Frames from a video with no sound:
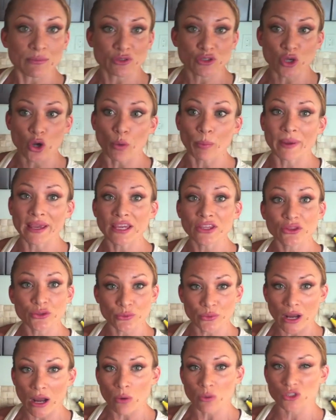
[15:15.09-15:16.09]
So pink
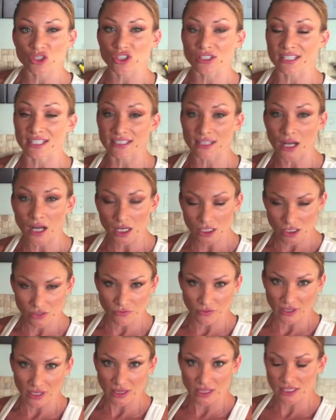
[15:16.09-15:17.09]
throughout with just a touch of
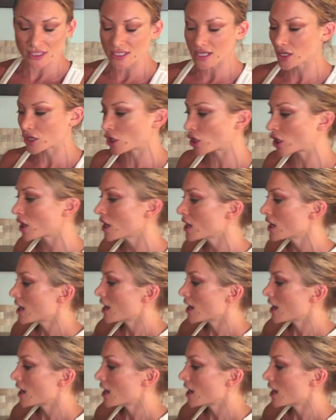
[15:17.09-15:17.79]
red in the center.